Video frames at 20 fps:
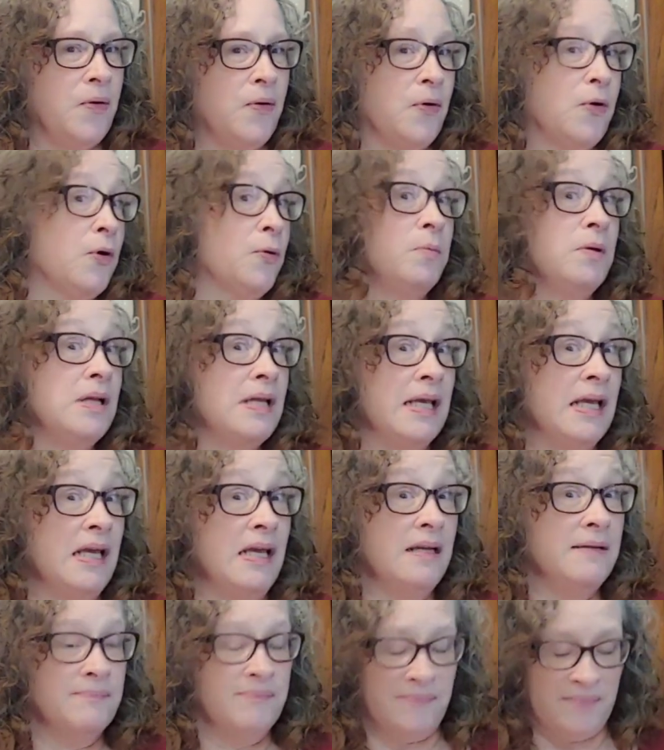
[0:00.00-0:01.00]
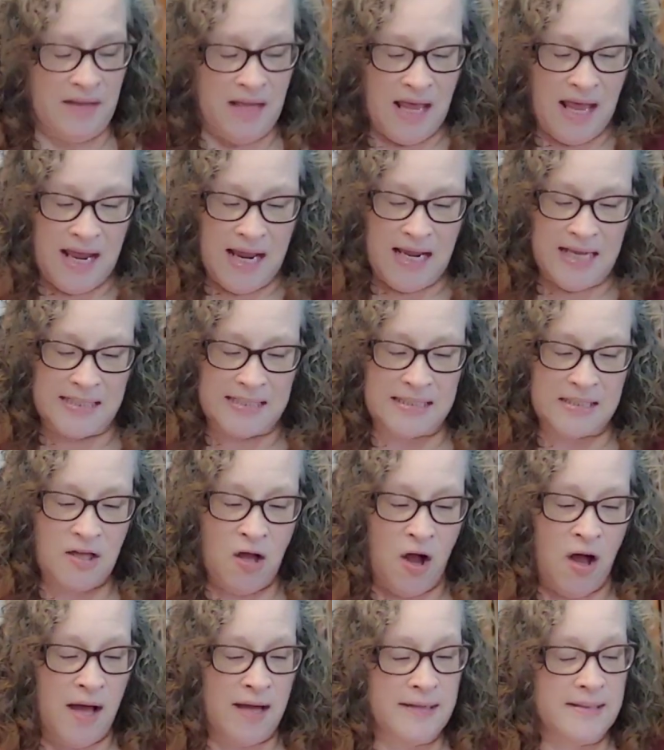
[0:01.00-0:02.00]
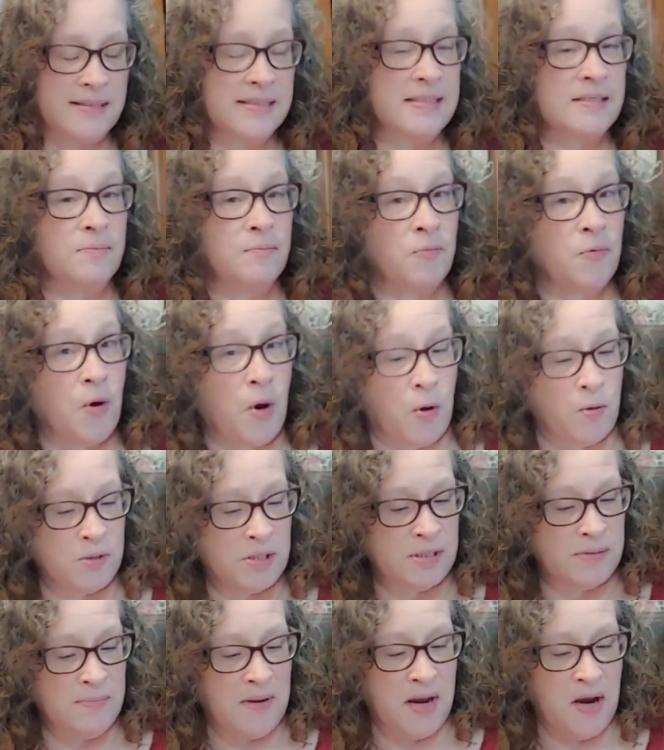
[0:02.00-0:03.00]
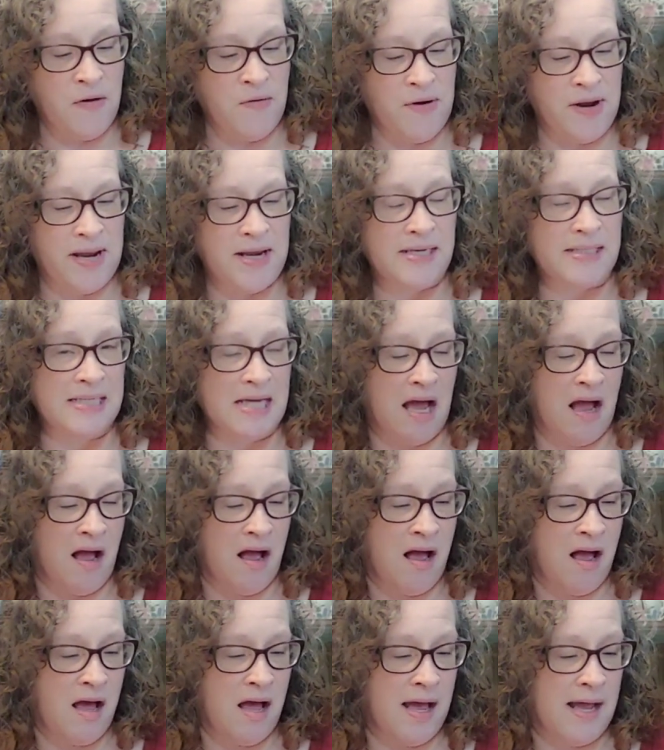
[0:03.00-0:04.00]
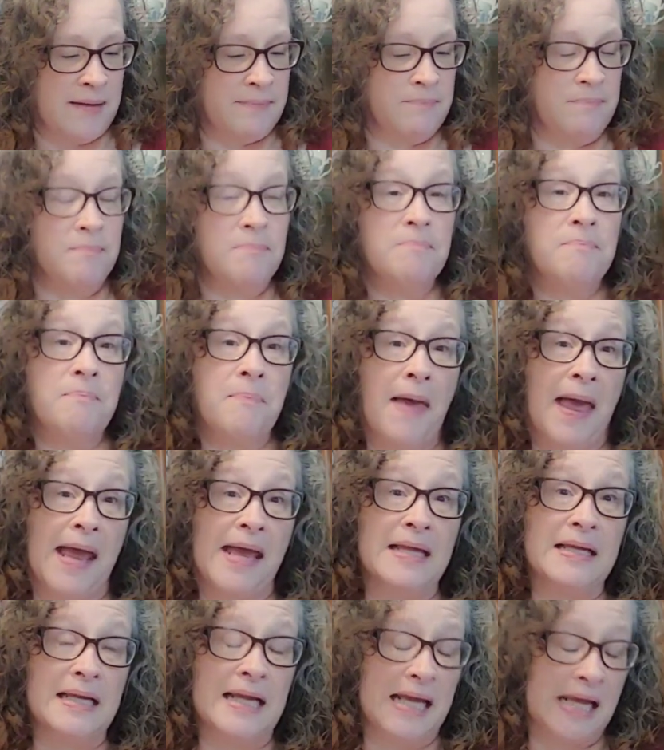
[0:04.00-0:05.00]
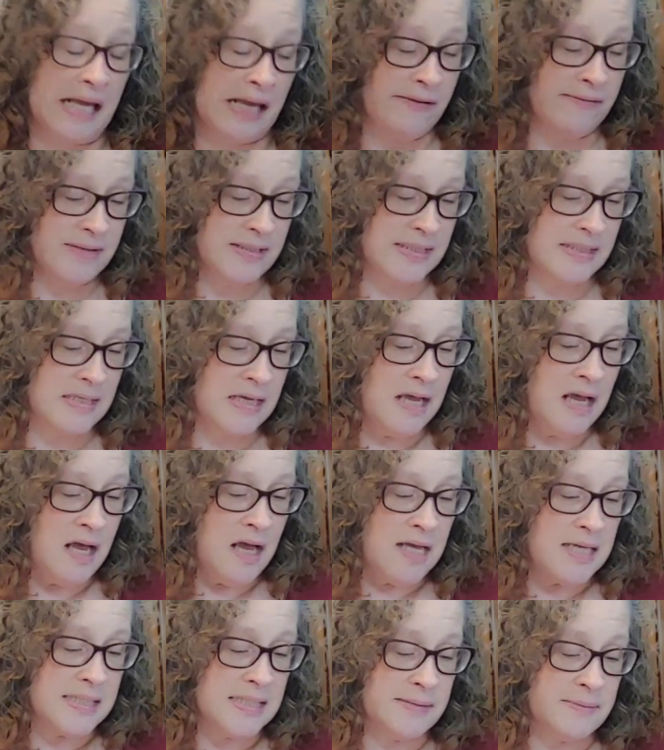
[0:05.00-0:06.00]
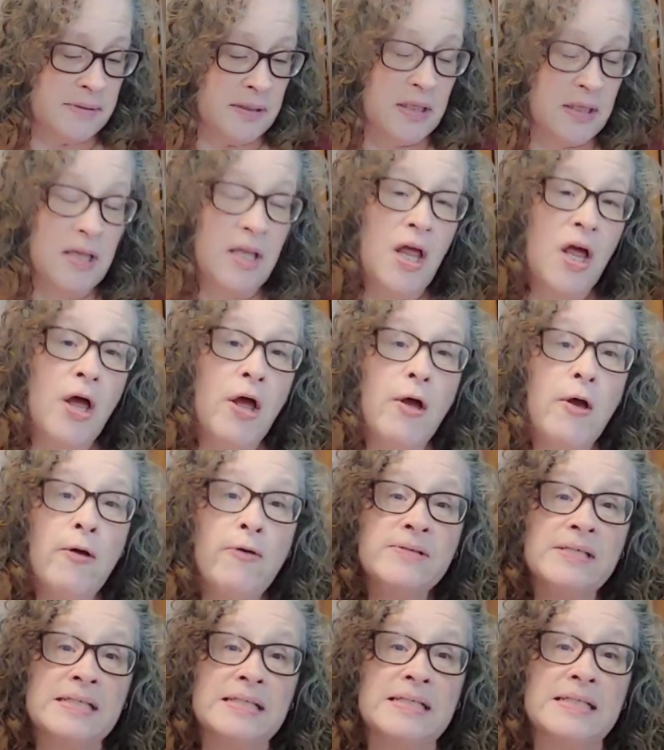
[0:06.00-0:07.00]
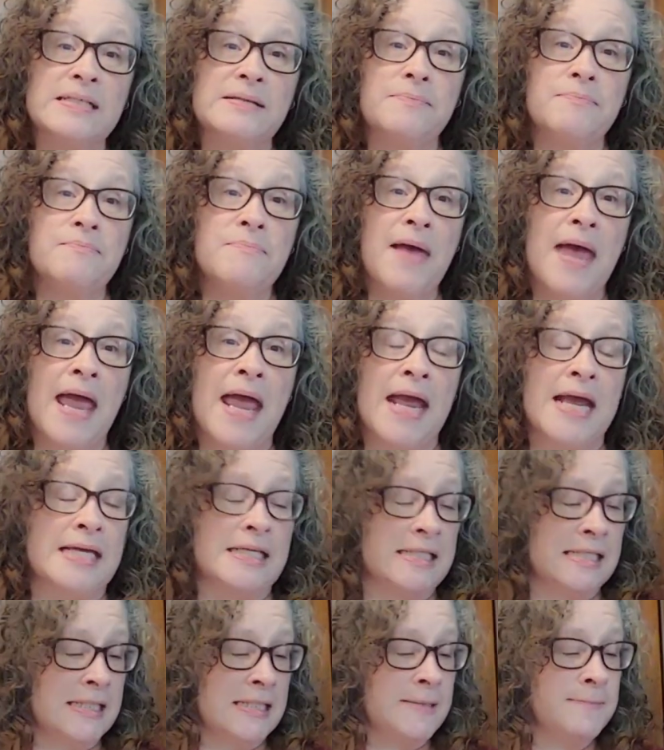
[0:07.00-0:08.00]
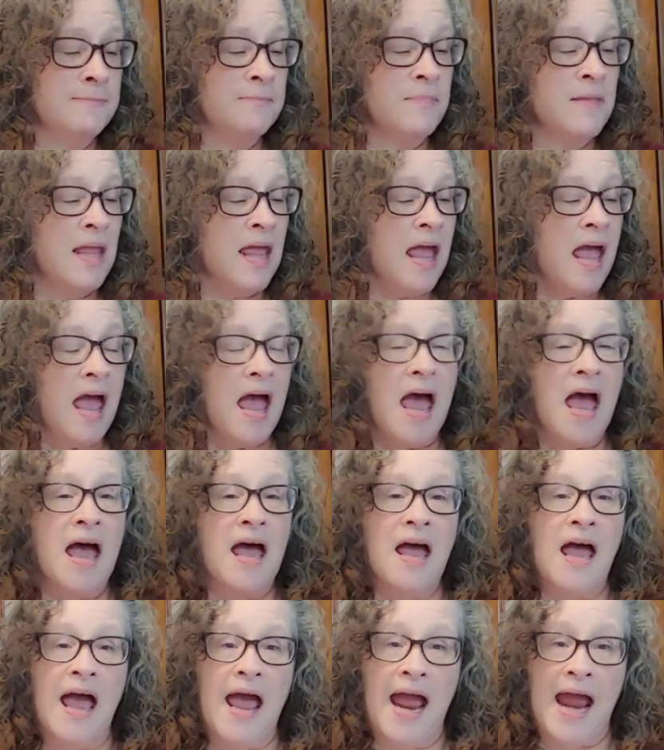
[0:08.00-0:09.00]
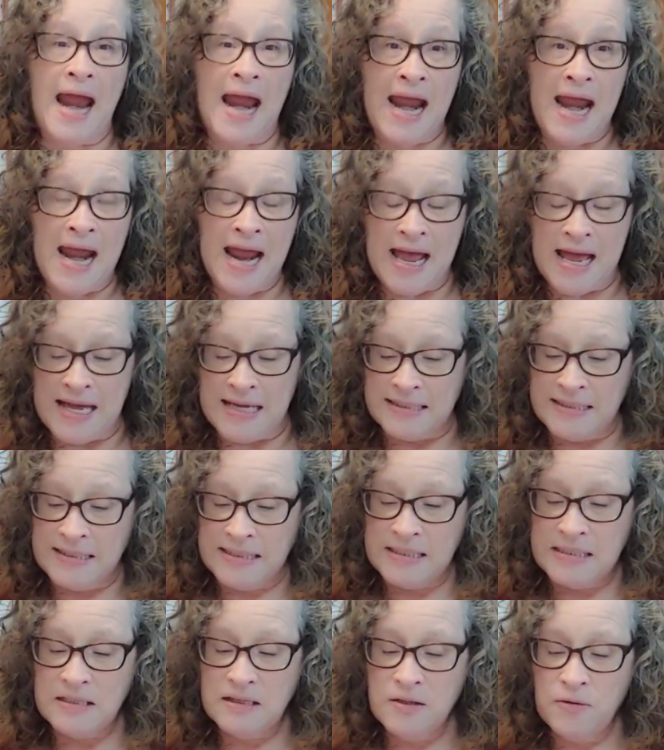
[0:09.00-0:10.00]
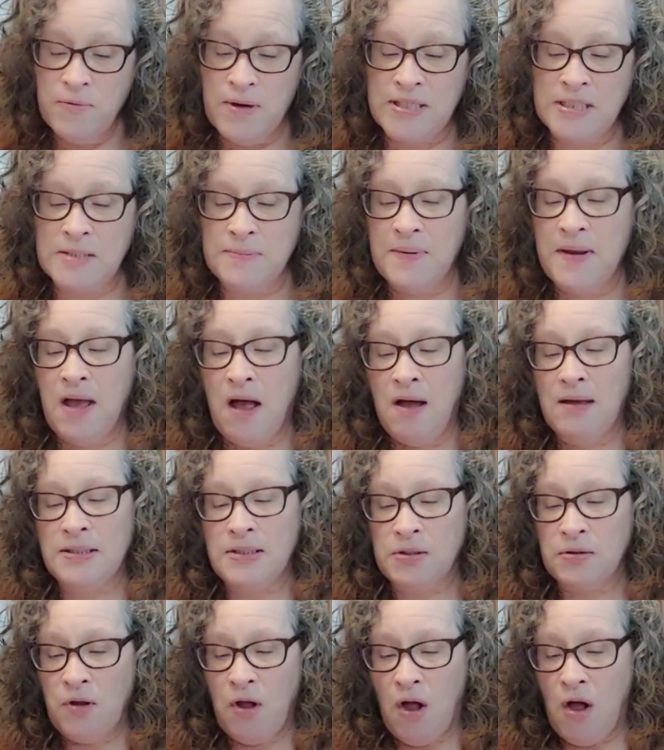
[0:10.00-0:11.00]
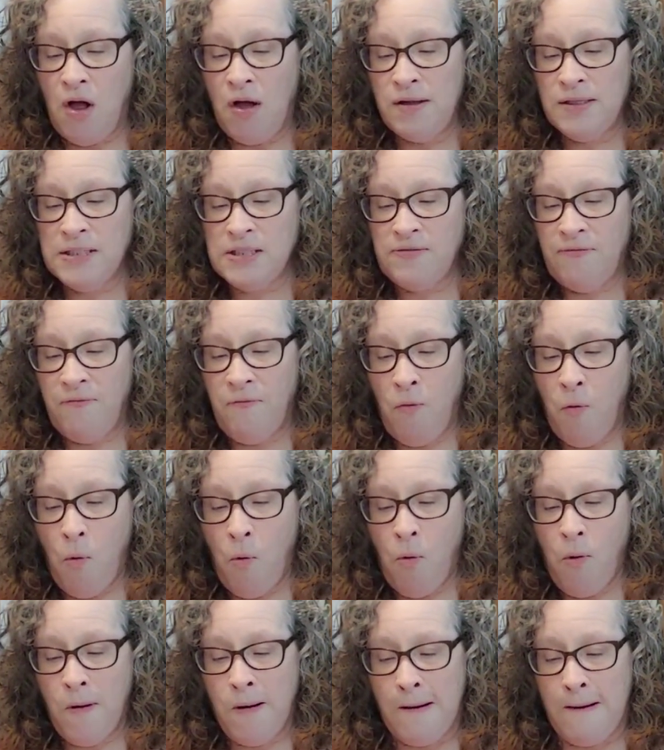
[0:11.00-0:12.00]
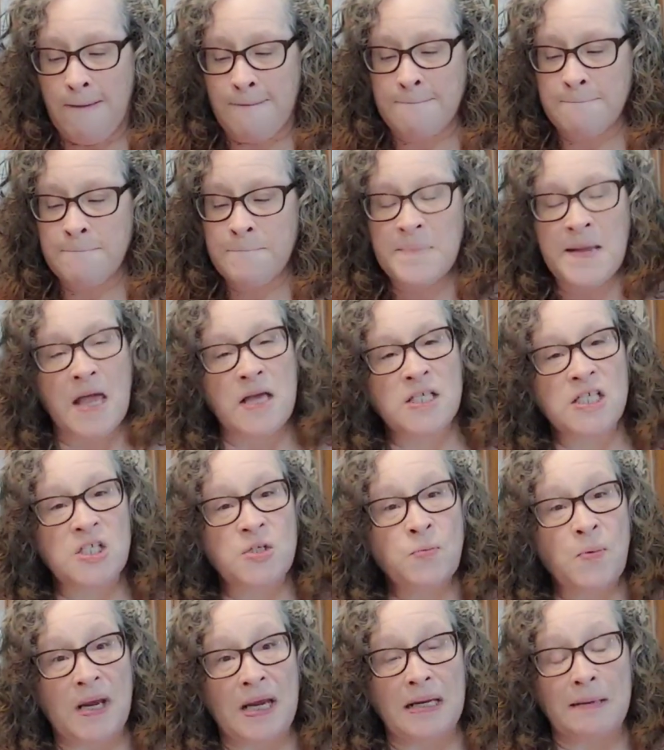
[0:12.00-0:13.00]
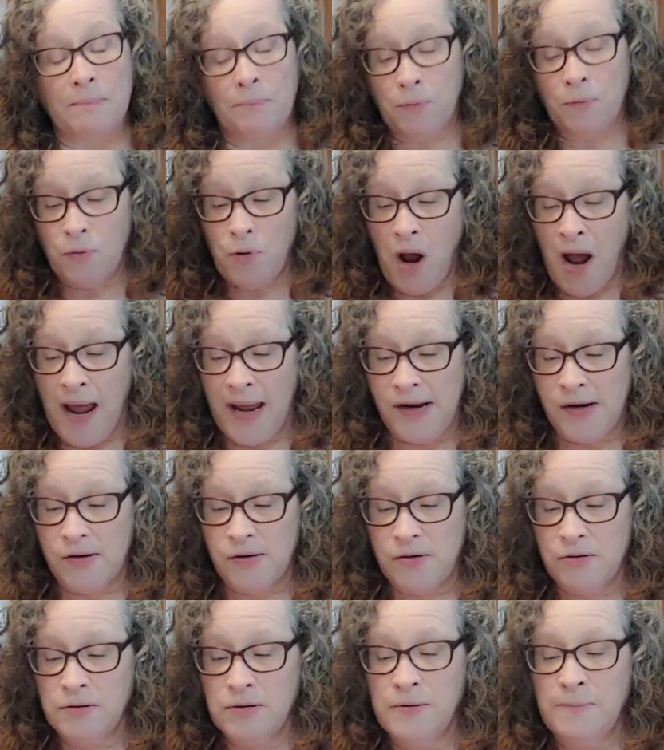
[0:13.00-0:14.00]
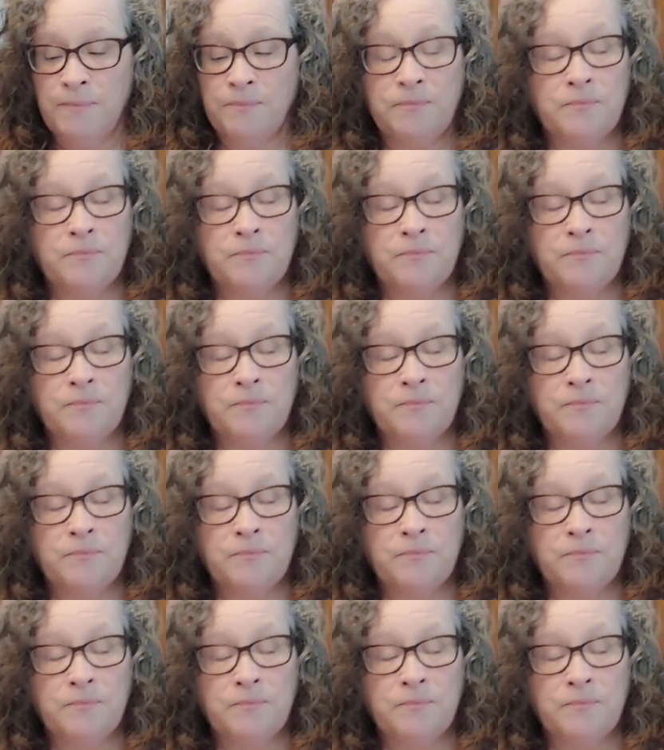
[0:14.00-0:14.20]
herbally. It's got some rosemary, thyme, bay leaves, some cloves, and some mace. And the recipe also calls for sweet briar